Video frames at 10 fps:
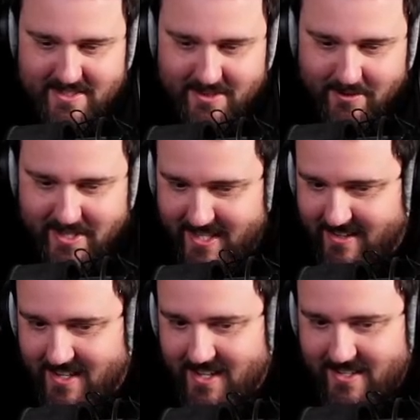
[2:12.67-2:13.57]
over here.
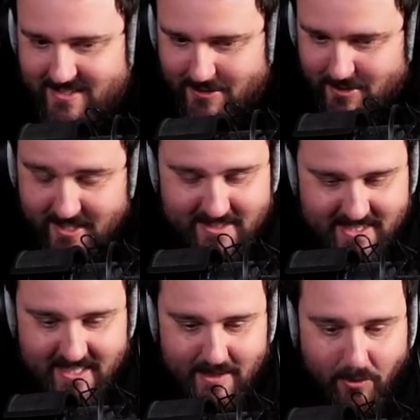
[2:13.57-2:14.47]
So you can see
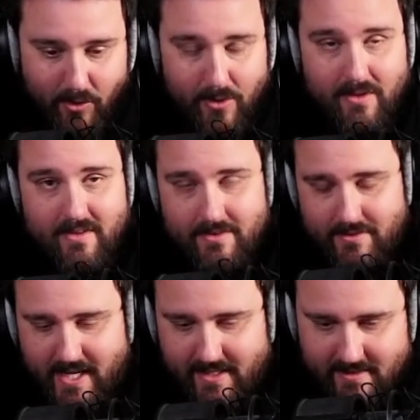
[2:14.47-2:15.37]
them all,
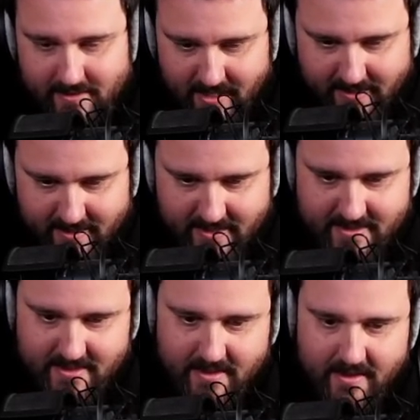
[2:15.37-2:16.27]
right? Like that.
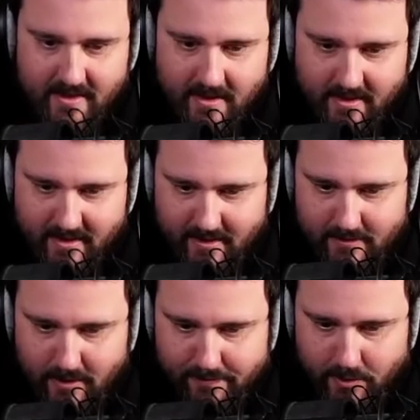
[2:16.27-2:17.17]
And you
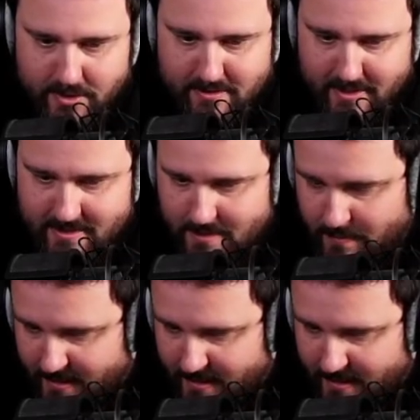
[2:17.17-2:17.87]
have ghost questions, player